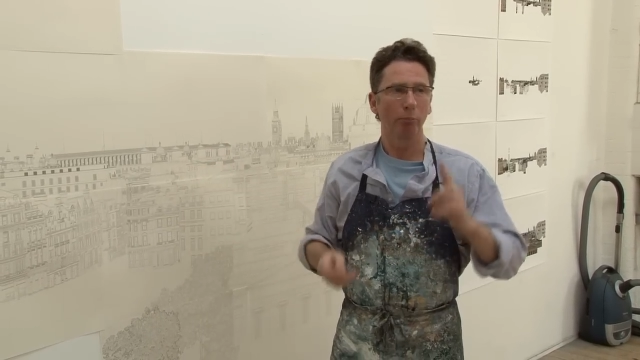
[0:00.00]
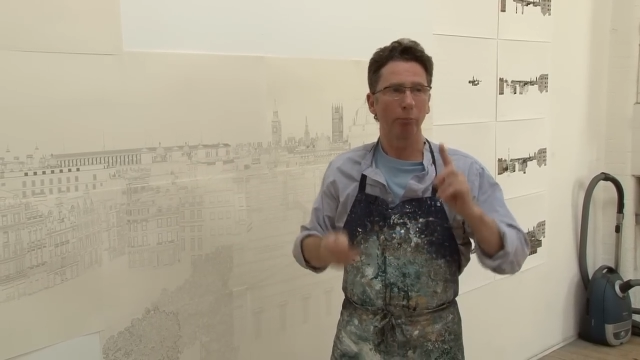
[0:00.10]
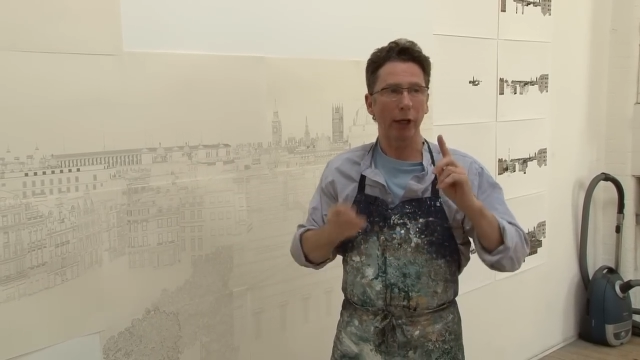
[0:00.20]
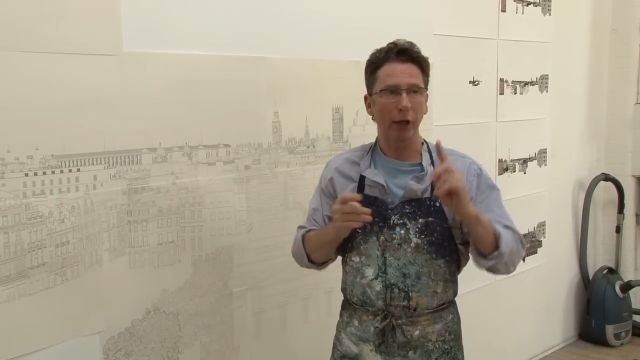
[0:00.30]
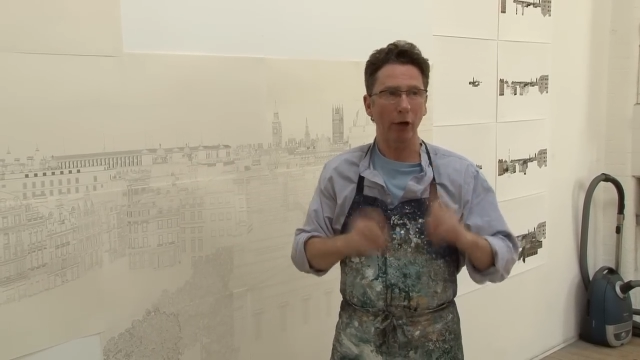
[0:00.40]

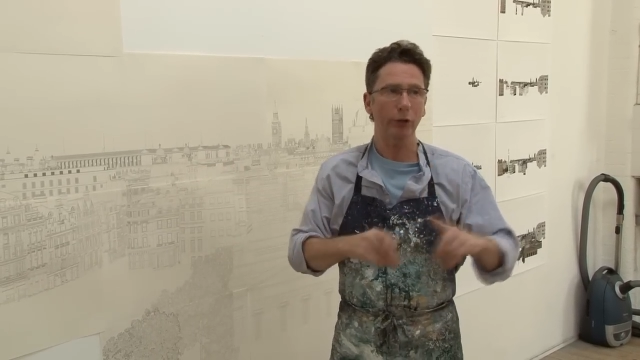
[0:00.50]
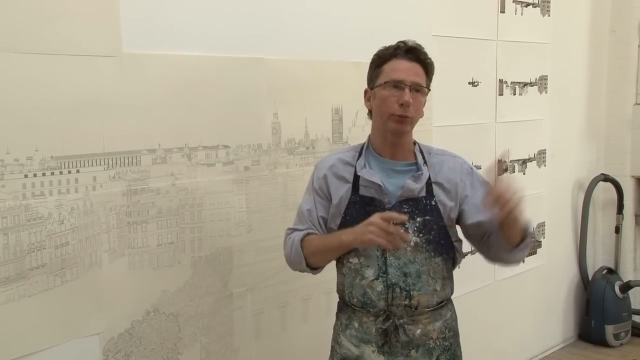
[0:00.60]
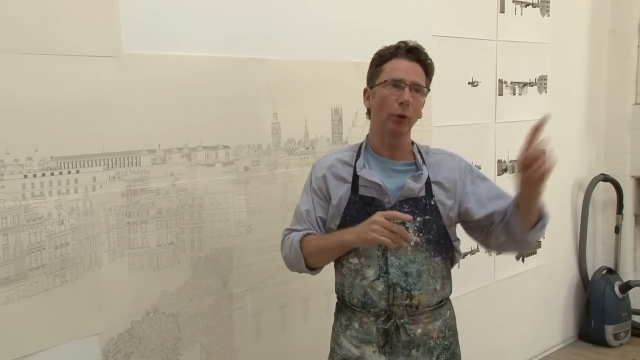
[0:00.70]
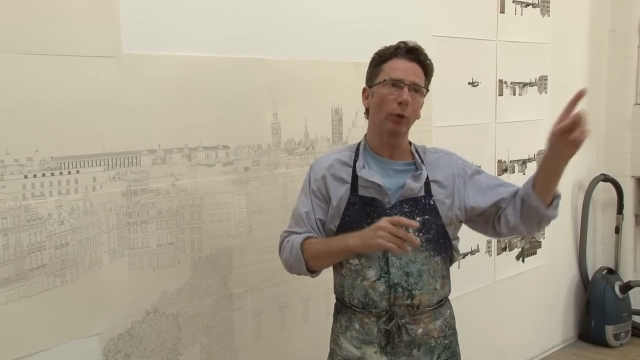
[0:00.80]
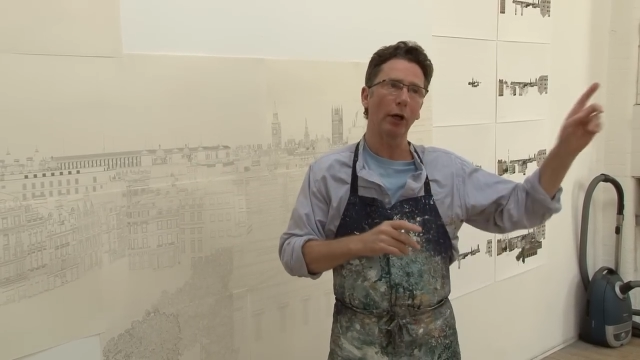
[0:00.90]
Because
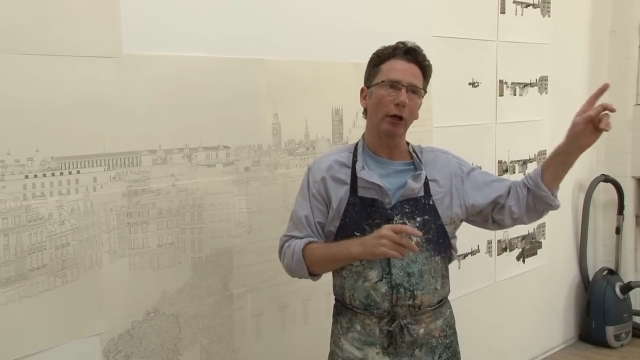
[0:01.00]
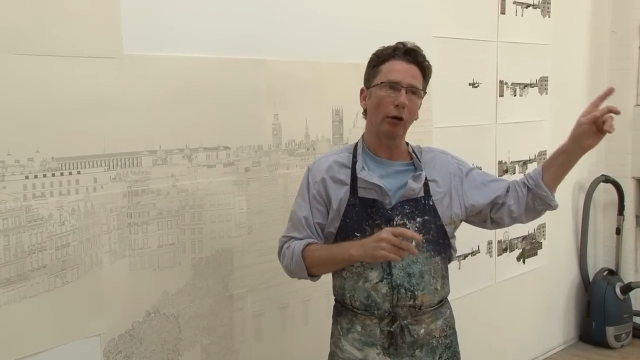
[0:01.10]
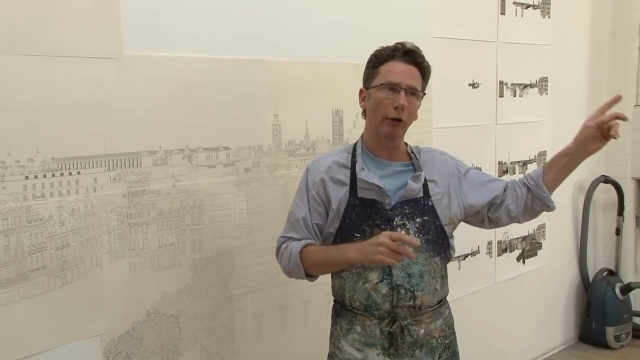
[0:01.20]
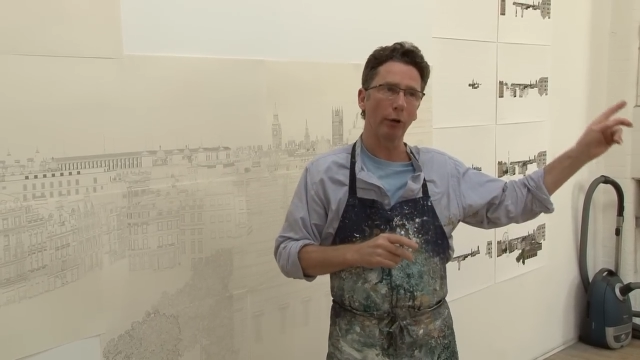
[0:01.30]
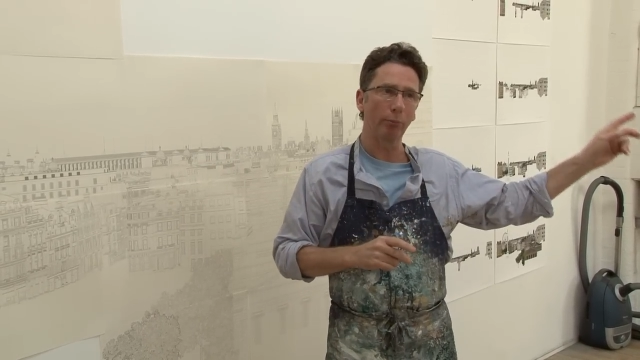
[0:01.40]
we work
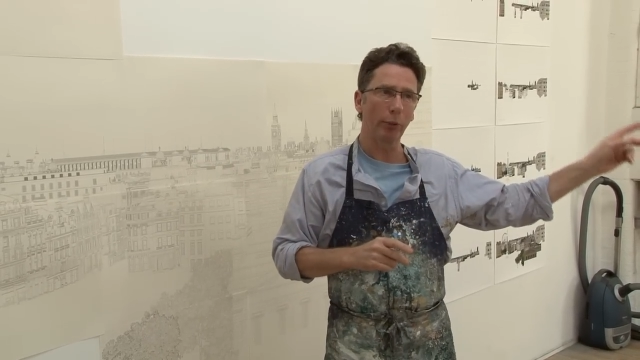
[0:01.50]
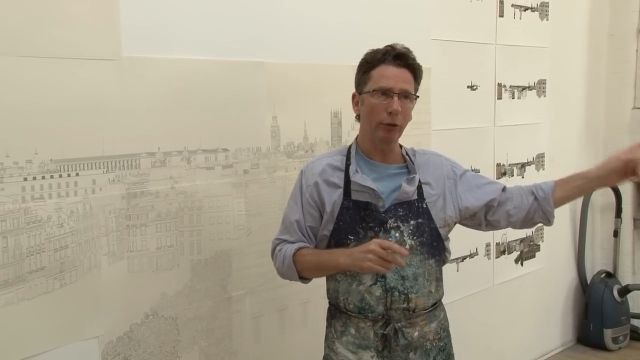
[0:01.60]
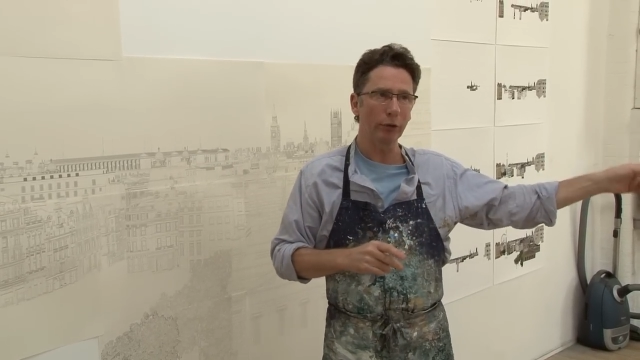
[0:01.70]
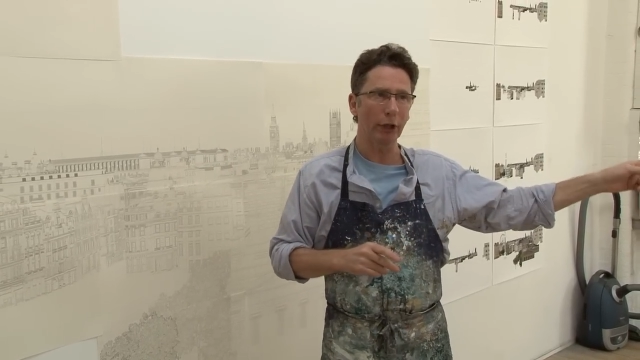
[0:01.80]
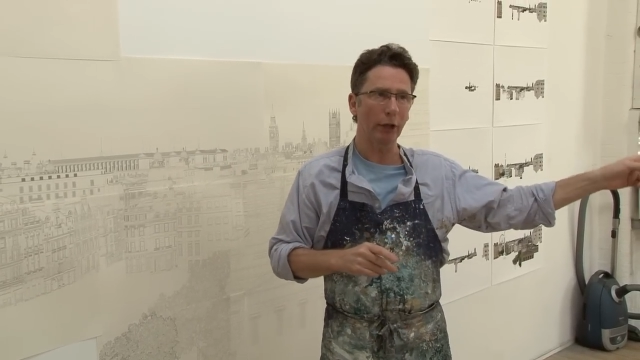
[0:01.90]
on
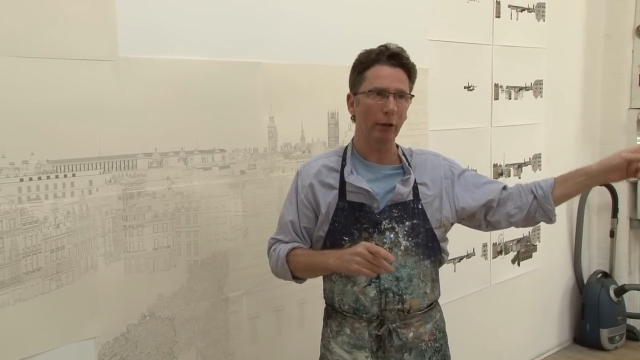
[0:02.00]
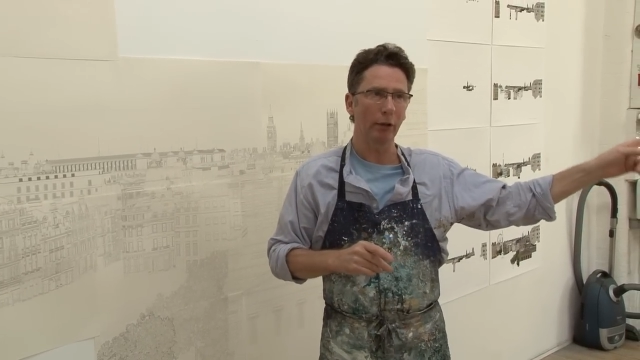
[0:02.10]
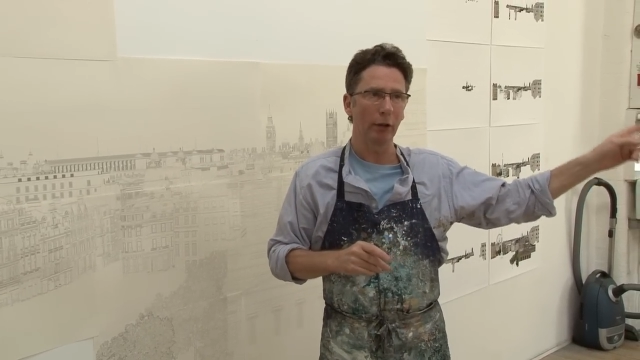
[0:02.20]
computer